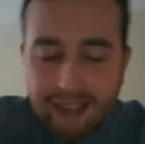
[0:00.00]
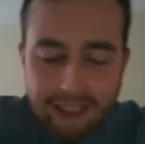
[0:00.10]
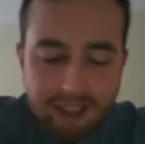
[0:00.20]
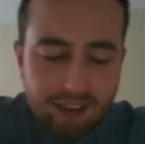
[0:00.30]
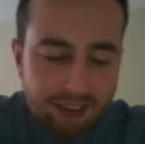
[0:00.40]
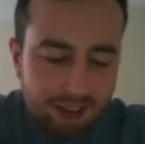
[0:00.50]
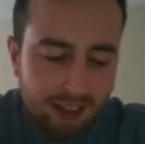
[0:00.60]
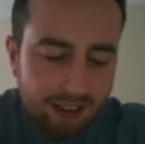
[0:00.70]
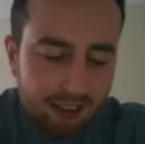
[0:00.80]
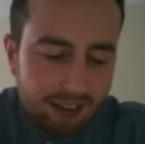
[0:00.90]
I did.
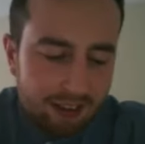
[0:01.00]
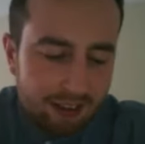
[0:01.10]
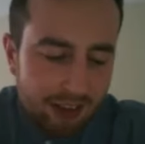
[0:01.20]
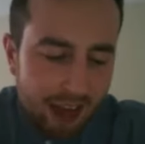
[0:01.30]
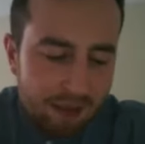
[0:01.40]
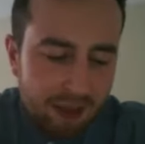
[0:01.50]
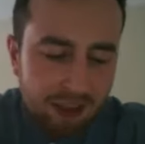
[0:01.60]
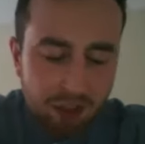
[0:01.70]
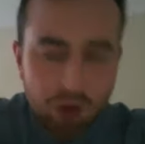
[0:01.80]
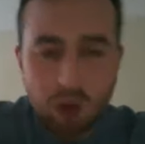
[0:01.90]
Mr.